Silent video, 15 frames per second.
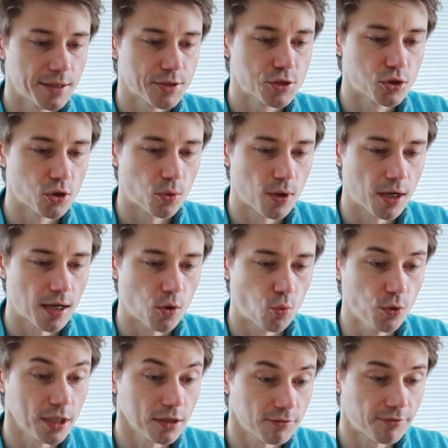So
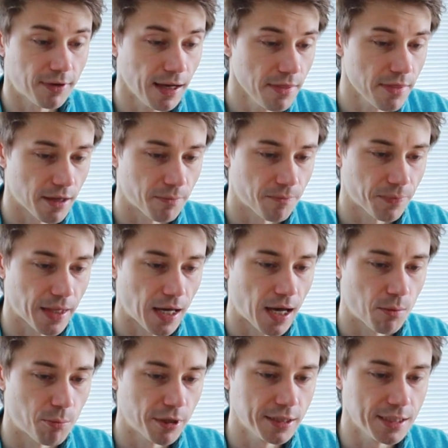we can find them,
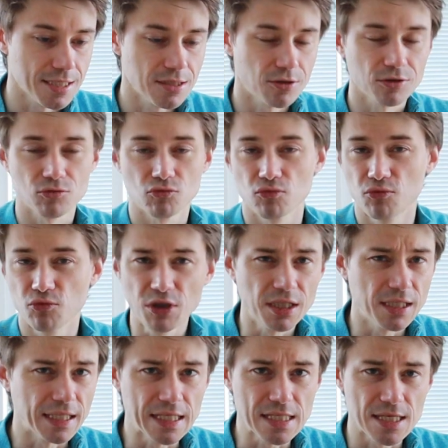but it's not
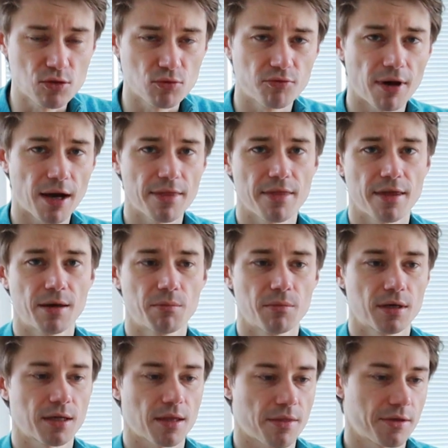really easy to find
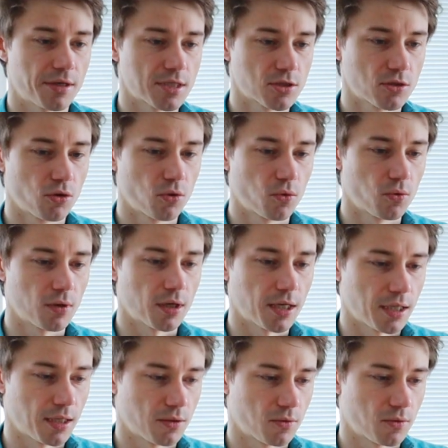them. There is no,